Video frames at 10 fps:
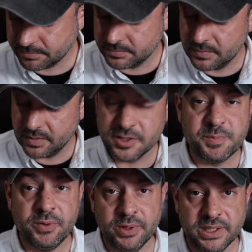let's
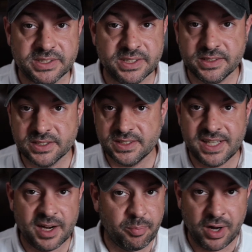be realistic. This is not
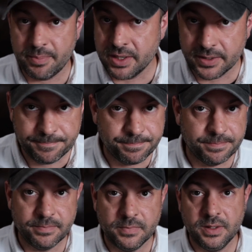a prop gun.
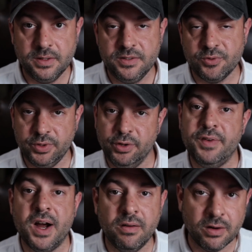These are real
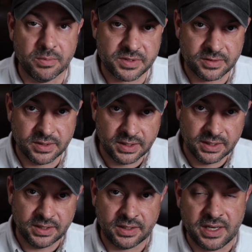firearms.
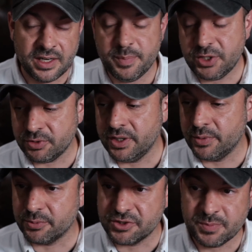Need to be treated with
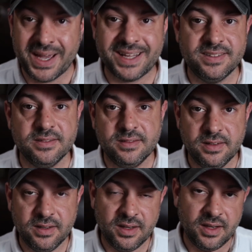respect
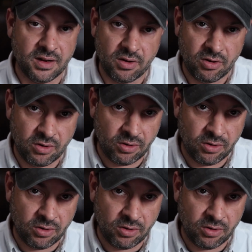and all the